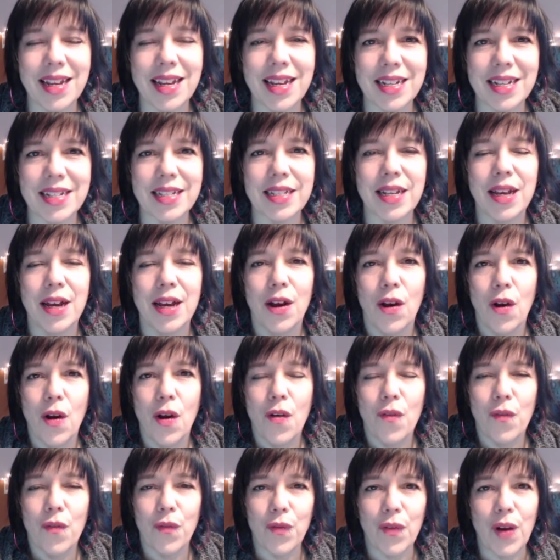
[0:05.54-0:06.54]
is
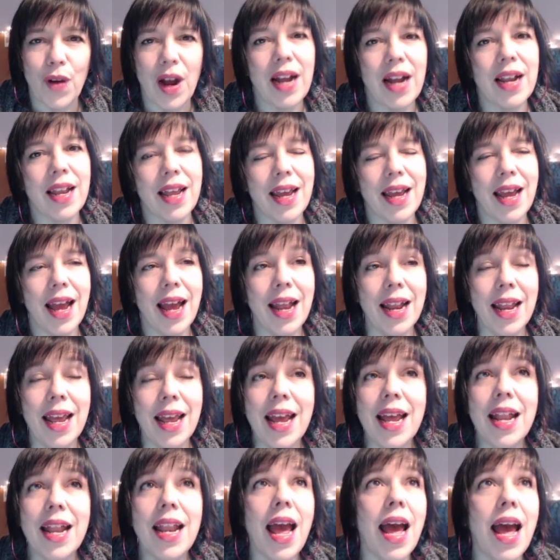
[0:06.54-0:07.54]
Friday, and
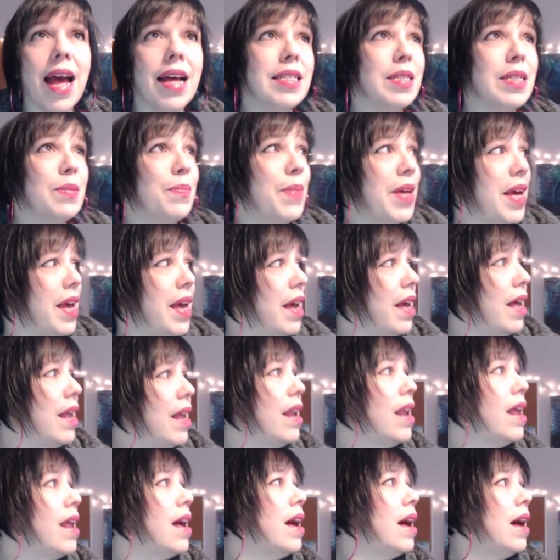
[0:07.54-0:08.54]
it has
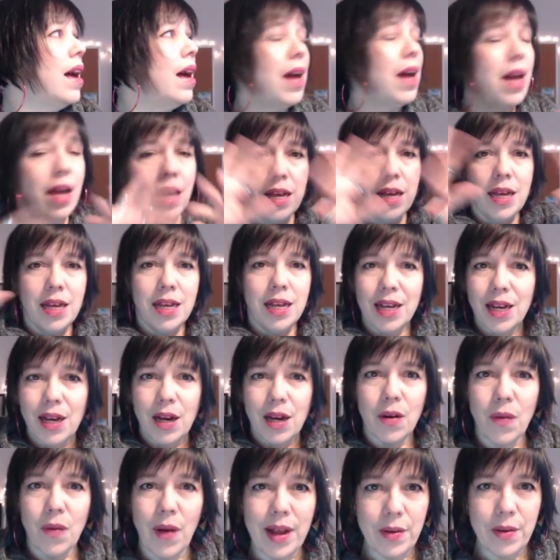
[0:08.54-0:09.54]
been
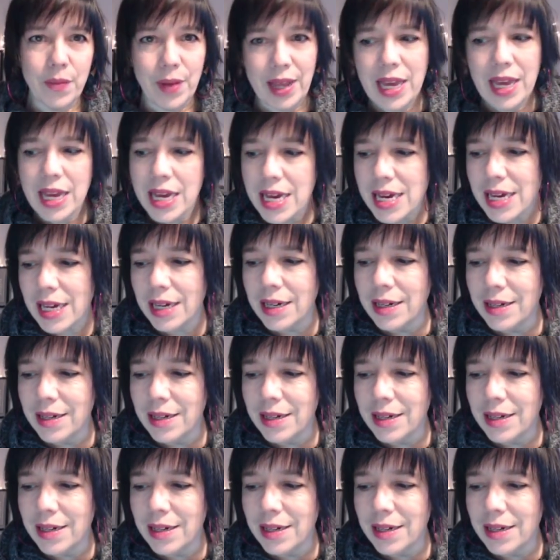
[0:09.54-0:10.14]
quite a week.